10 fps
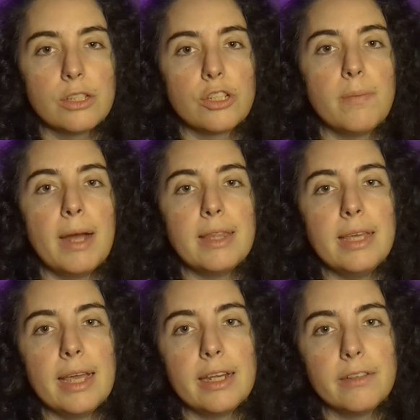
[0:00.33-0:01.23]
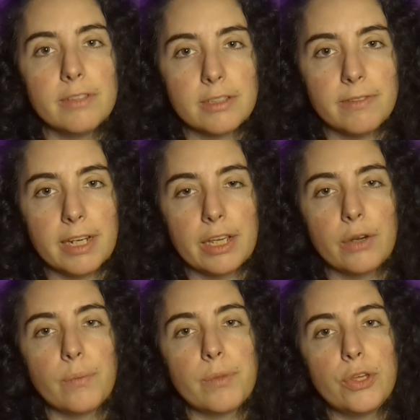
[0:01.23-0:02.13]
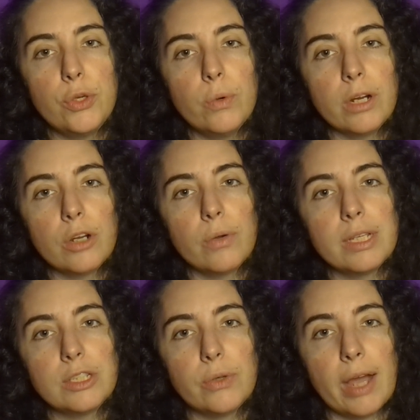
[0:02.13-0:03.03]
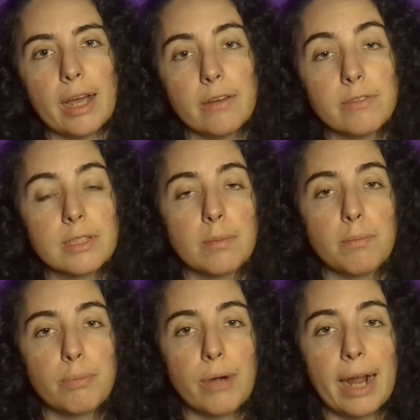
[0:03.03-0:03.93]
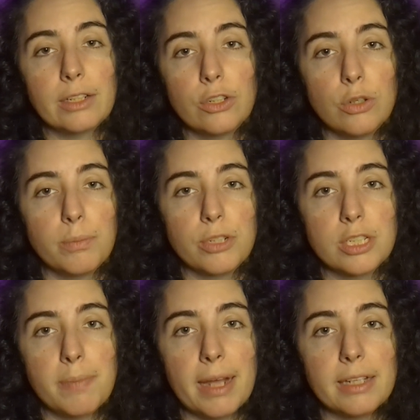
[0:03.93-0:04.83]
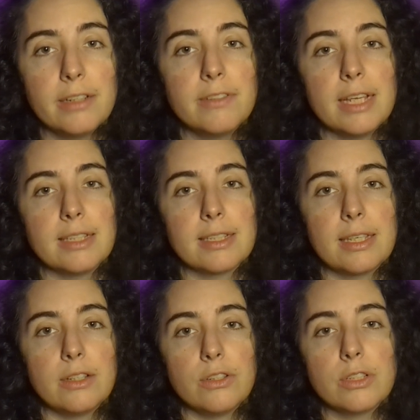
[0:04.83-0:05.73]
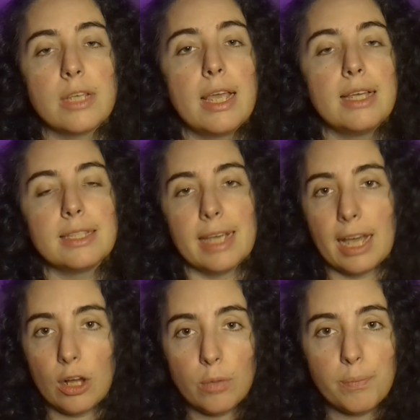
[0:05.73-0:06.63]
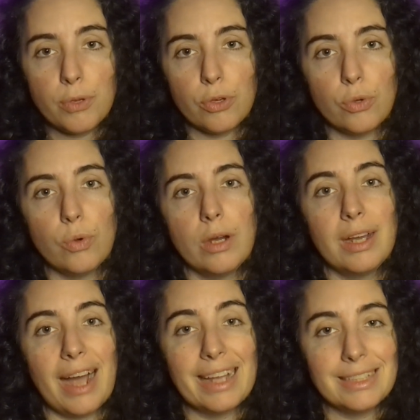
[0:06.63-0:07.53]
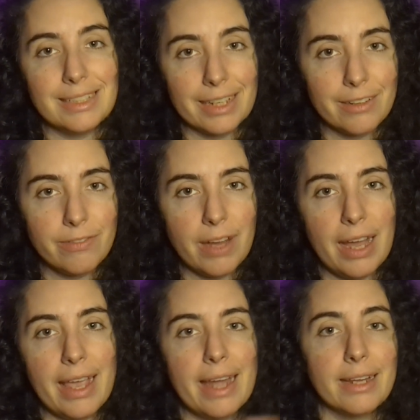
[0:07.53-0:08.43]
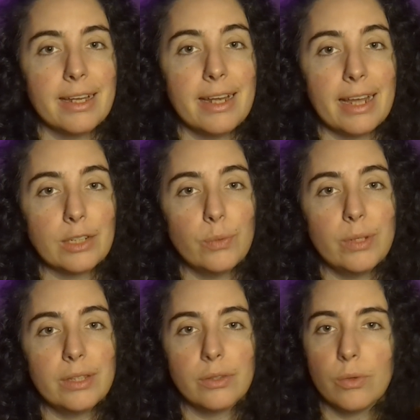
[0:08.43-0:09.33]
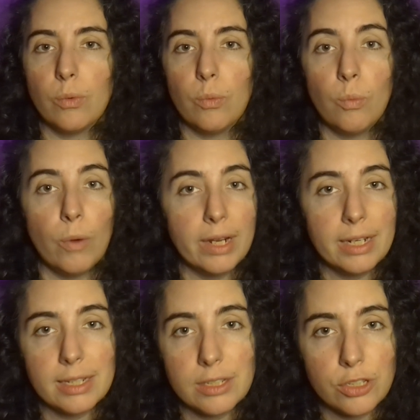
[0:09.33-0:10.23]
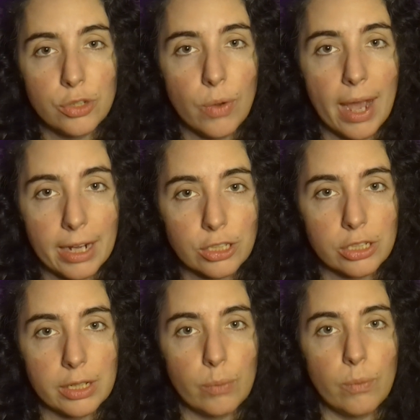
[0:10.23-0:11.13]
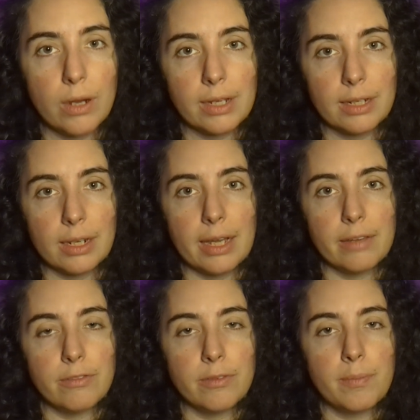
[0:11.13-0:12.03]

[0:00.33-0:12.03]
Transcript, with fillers: So by the end of this video, you are going to have some practical perspectives and skills to help you identify and connect with what it is you actually want in life.